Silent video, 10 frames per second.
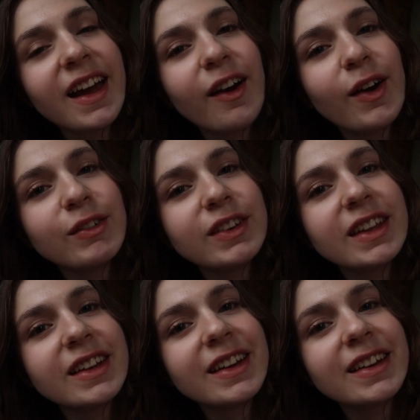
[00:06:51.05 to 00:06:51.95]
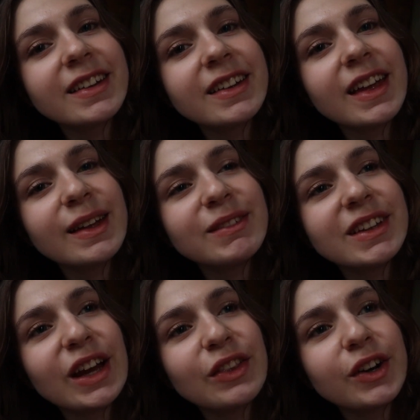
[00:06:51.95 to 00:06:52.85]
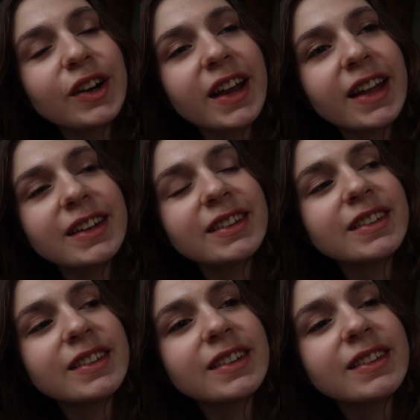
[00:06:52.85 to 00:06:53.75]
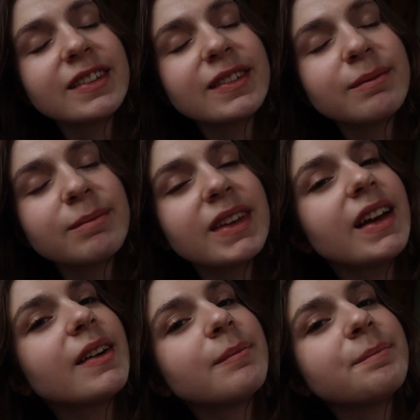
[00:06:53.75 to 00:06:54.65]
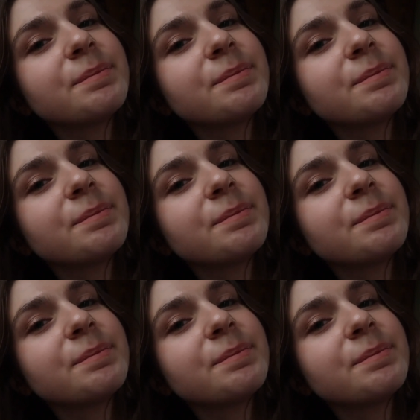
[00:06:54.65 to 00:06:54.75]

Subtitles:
how everything came together. And yeah,